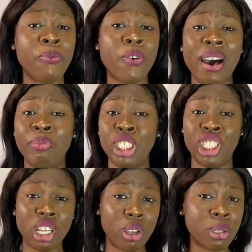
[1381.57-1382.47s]
before, I've been
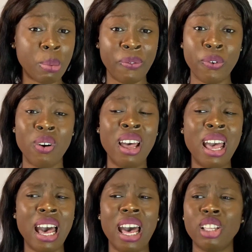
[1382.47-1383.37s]
jealous before,
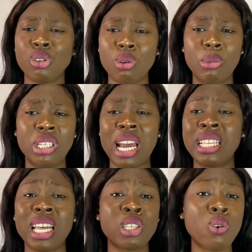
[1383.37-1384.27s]
and so much, and
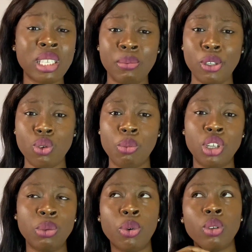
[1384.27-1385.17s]
it has cost me so
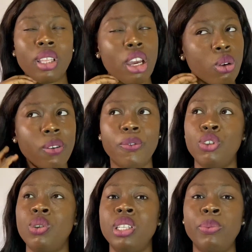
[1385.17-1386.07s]
much. But thank God for
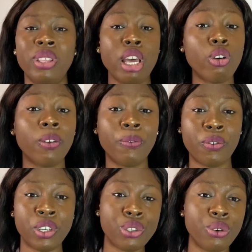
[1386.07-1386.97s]
the Holy Spirit. Thank God for
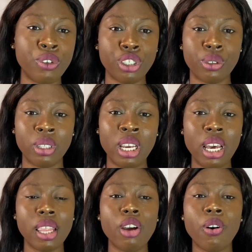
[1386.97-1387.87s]
restoration.
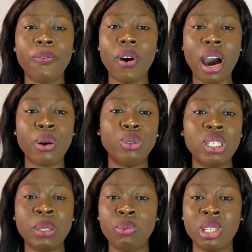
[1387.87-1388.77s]
Thank God for how the
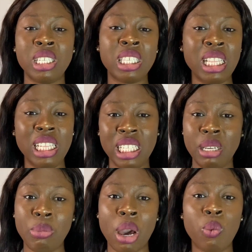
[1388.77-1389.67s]
Holy Spirit is
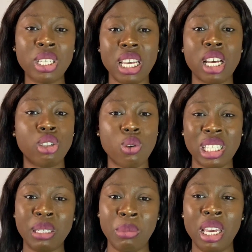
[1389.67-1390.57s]
leading me and what he has
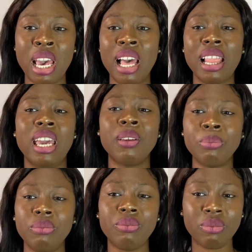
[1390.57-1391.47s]
taught me, like,
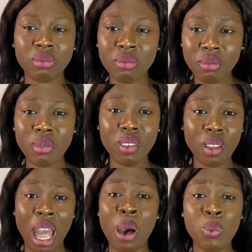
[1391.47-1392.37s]

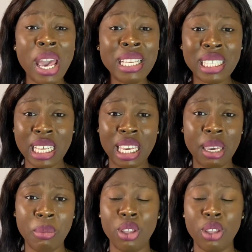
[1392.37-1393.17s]
and where he's taking